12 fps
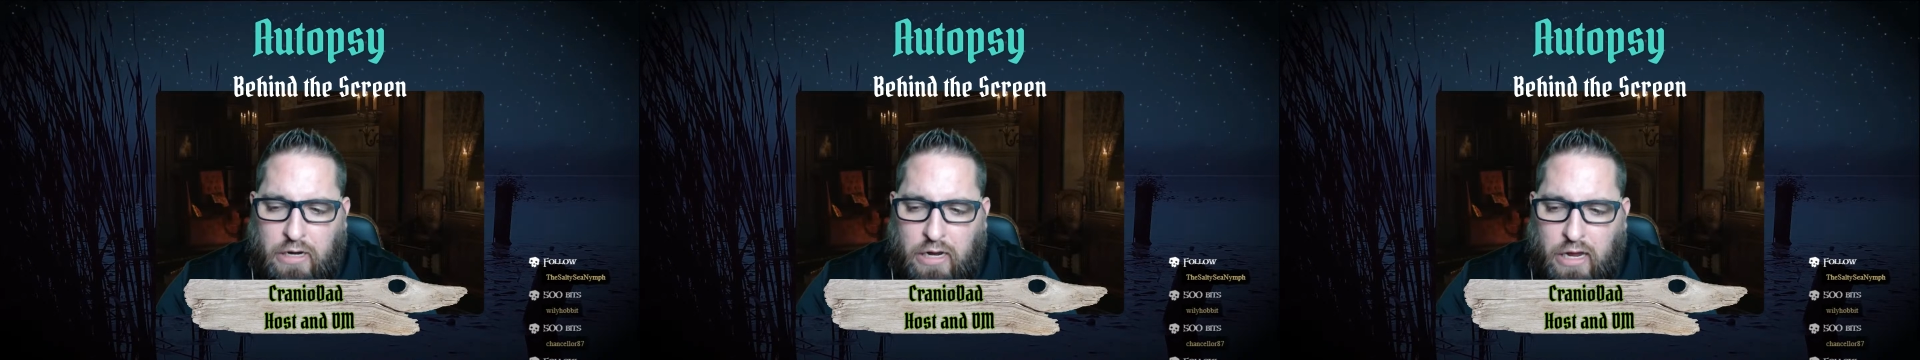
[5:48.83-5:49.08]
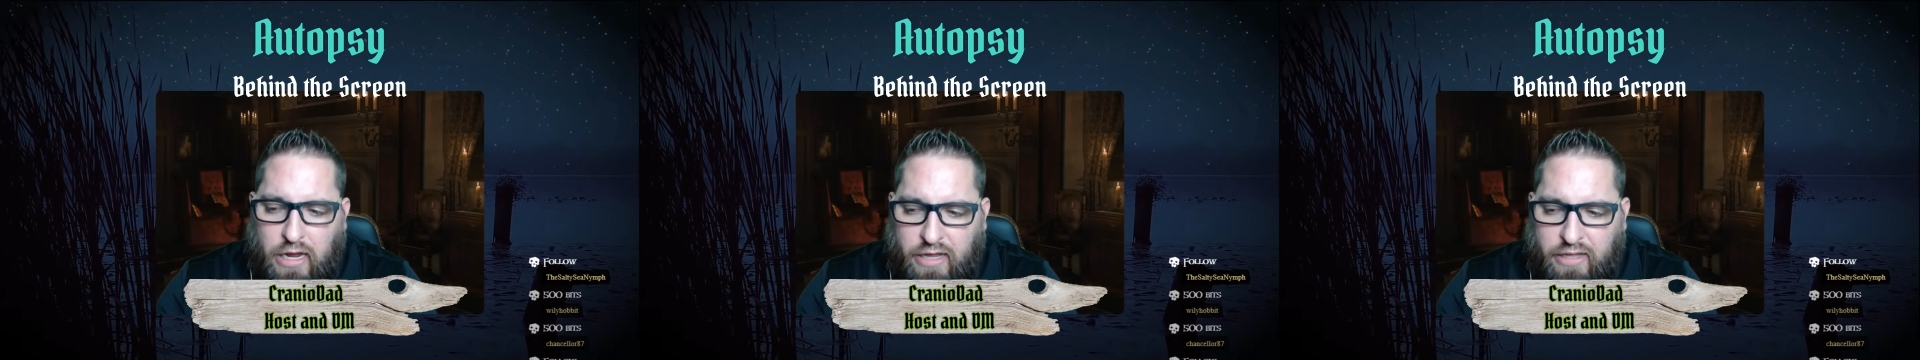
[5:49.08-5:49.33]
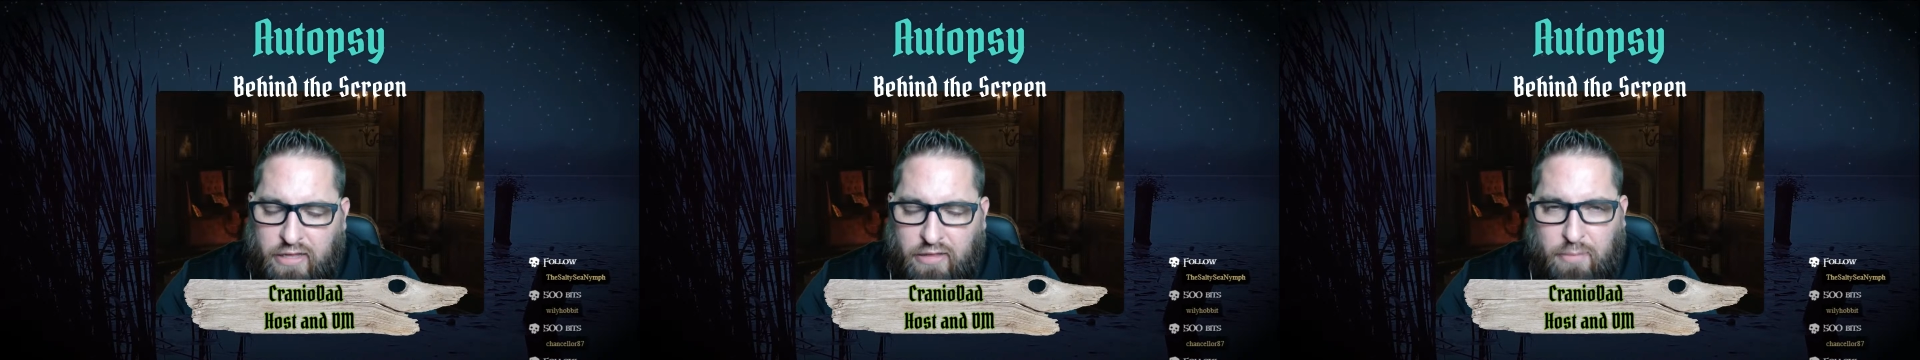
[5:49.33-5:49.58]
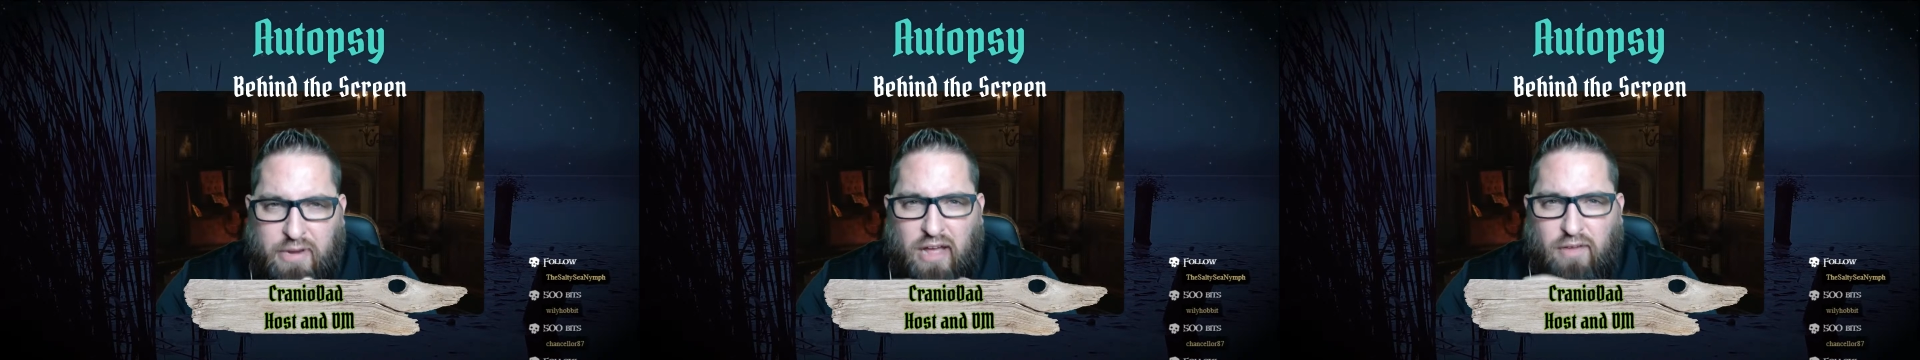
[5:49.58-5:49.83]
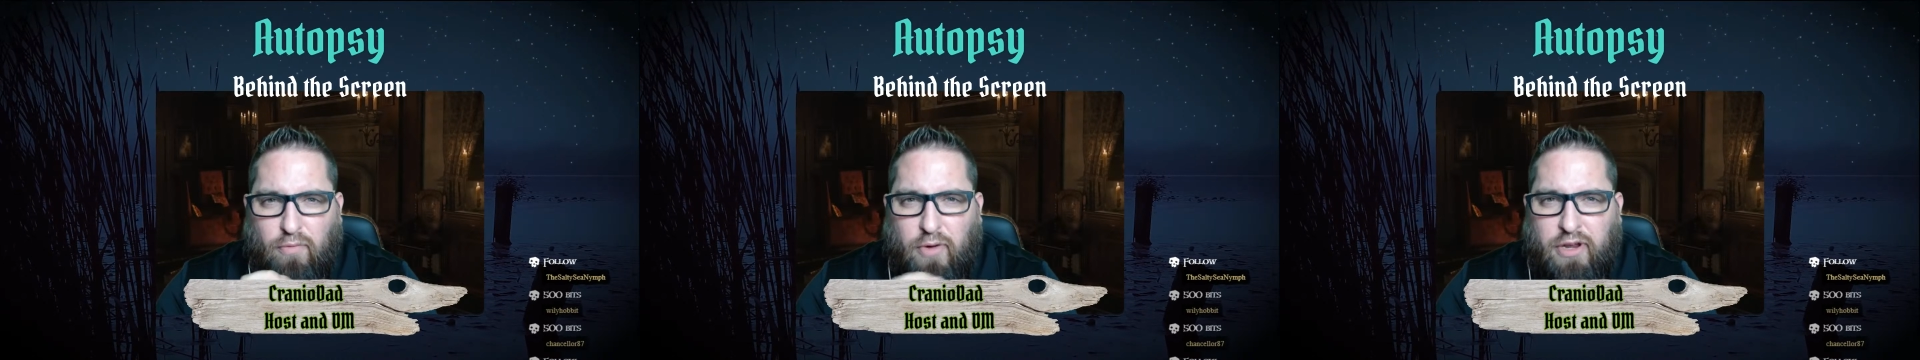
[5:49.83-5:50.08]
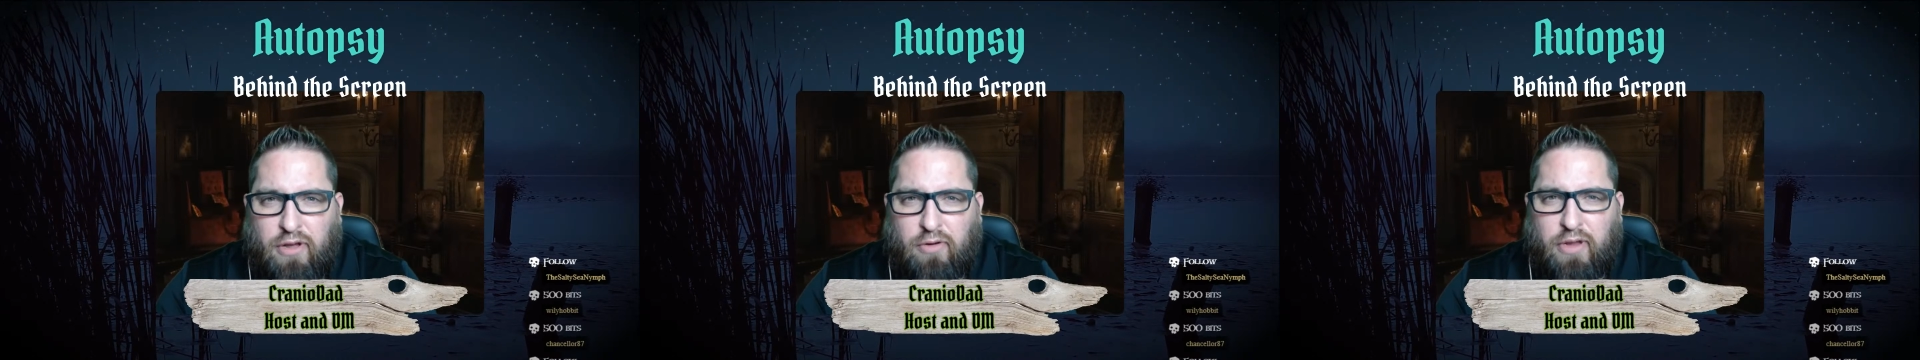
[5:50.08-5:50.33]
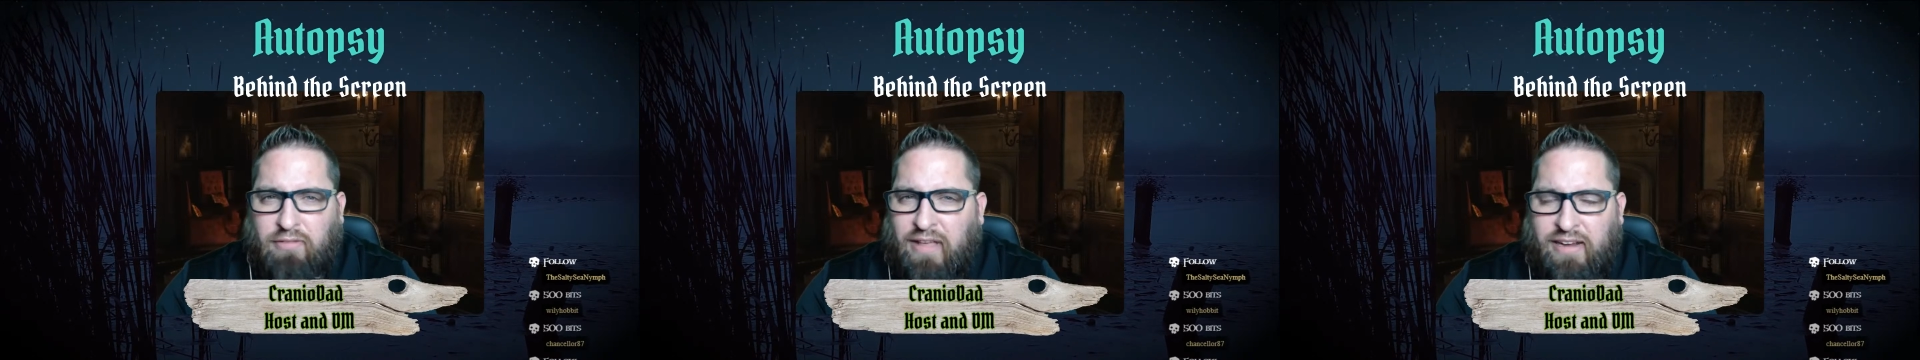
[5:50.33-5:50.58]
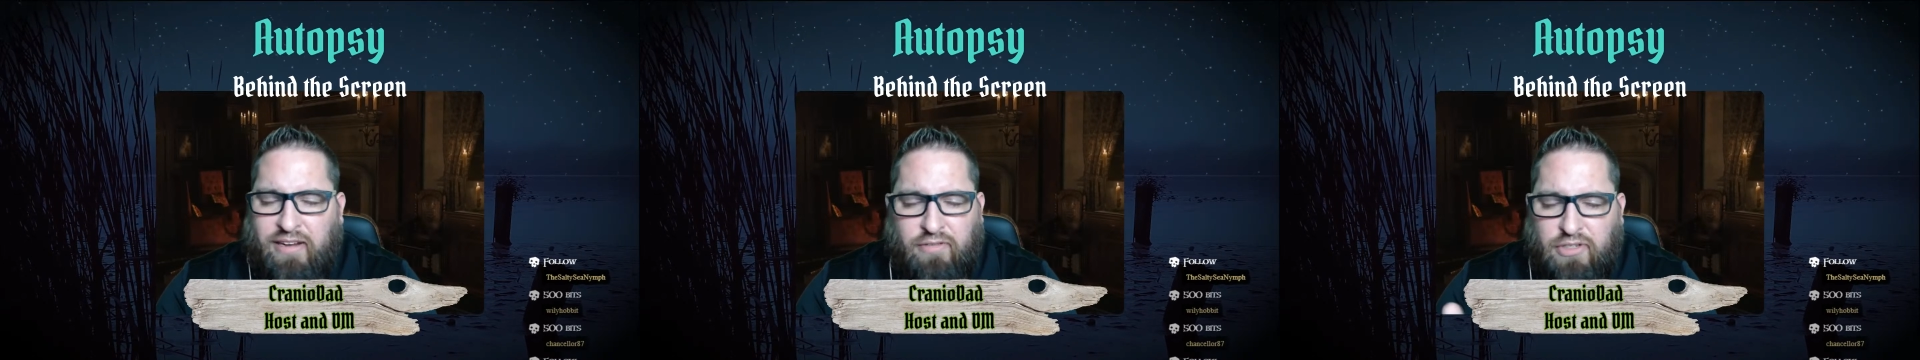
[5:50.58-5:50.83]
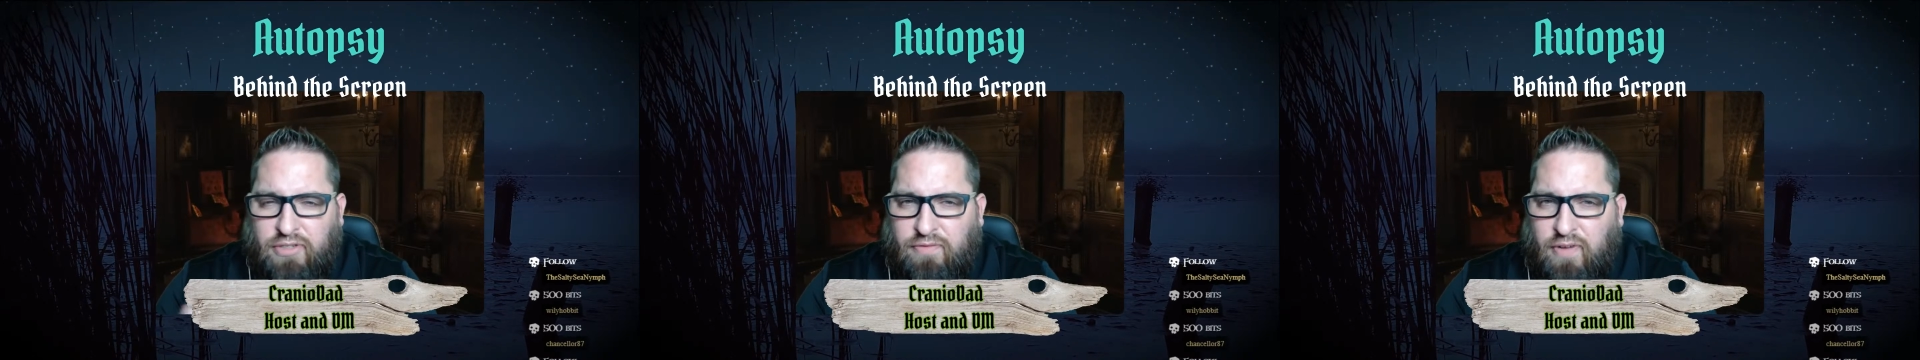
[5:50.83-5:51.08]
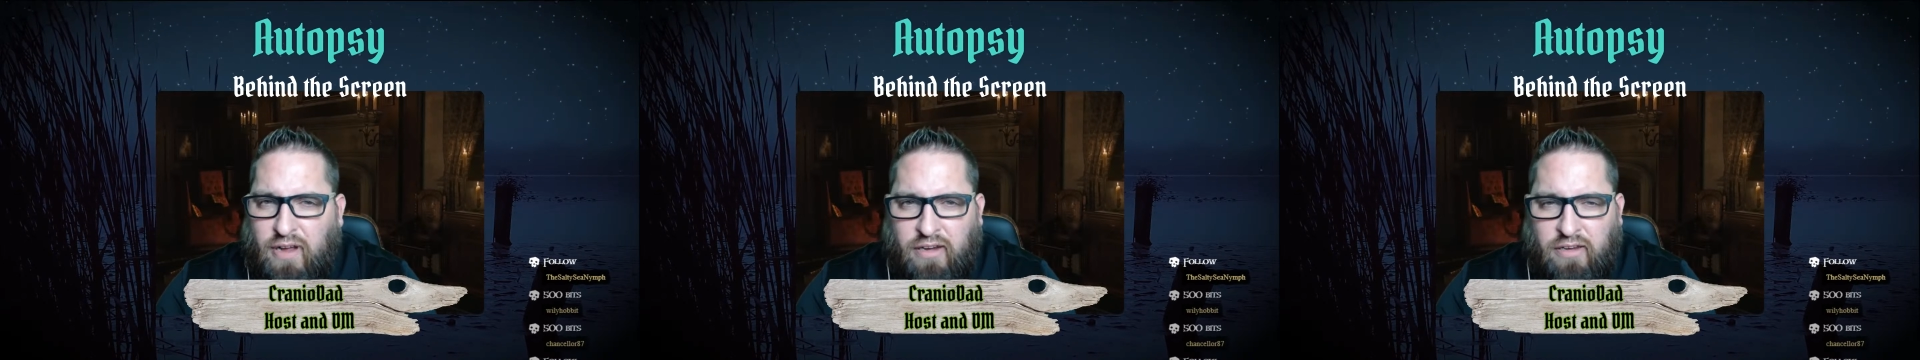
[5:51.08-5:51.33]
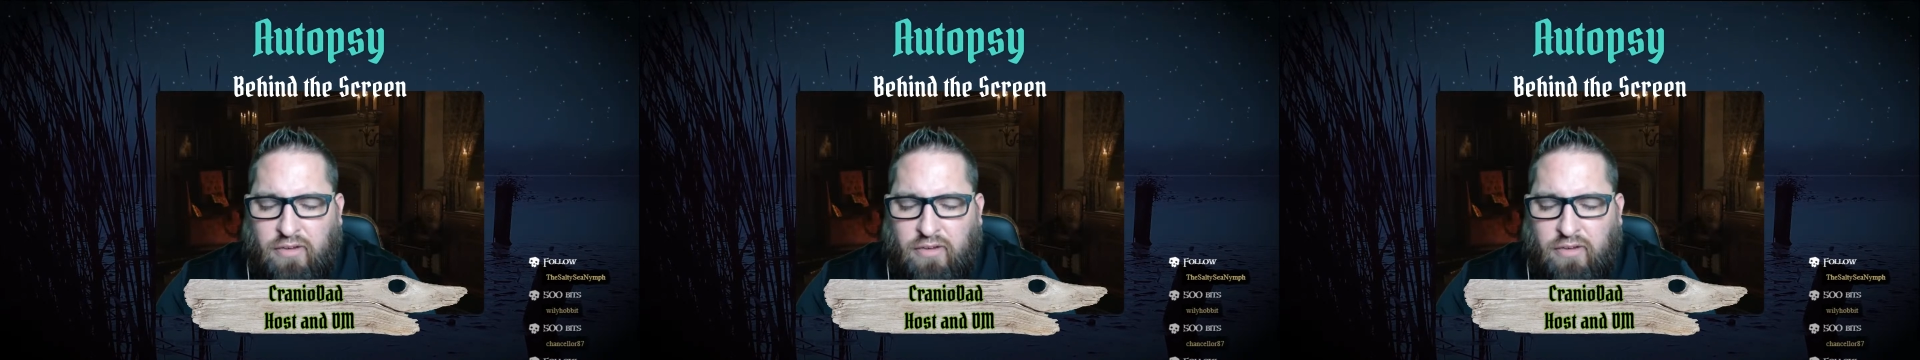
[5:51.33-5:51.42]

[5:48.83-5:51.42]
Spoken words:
He then leapt out of a window. He landed just fine.